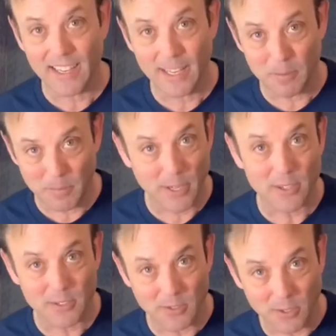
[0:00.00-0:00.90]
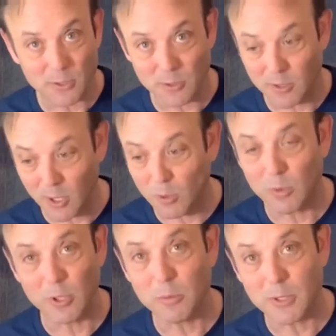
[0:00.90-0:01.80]
and a pair of her
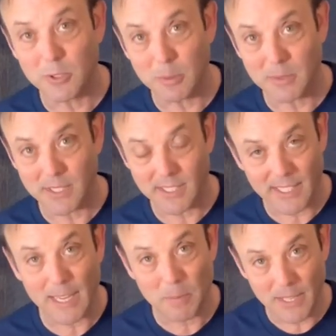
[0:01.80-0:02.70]
old Ludwig drumsticks that came in